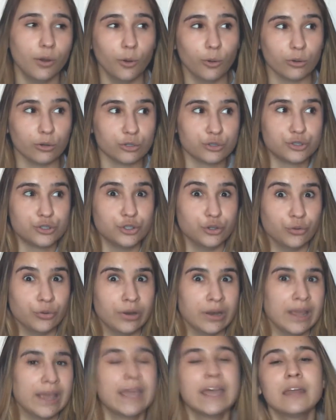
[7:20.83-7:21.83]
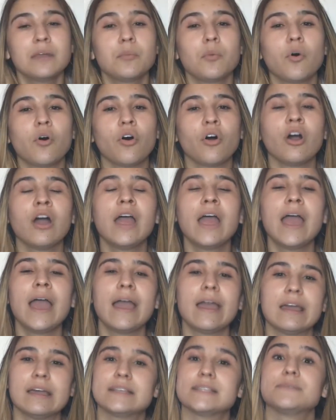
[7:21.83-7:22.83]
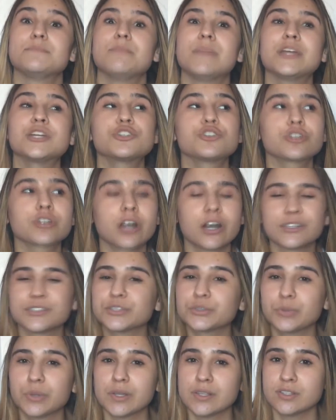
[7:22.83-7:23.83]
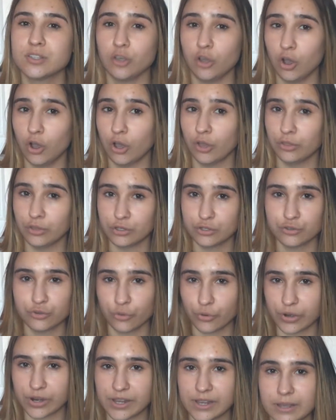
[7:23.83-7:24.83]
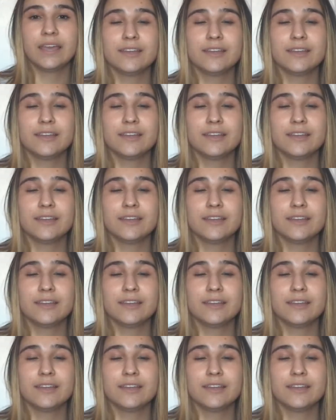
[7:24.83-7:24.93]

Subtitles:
or shoot an animal has a major consequence on the story,